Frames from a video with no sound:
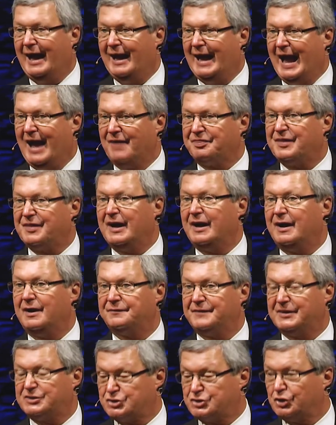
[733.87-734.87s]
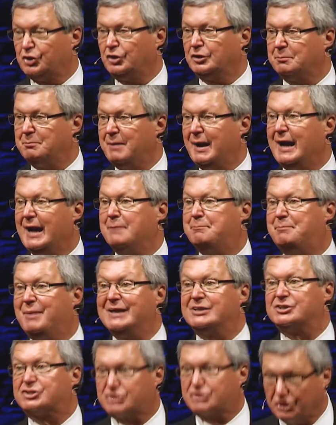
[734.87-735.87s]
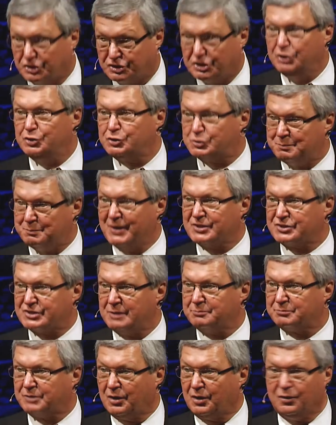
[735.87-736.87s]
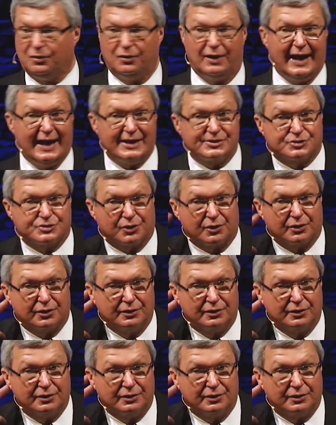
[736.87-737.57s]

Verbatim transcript: out there that you're going to marry being seduced by some girl? Answer.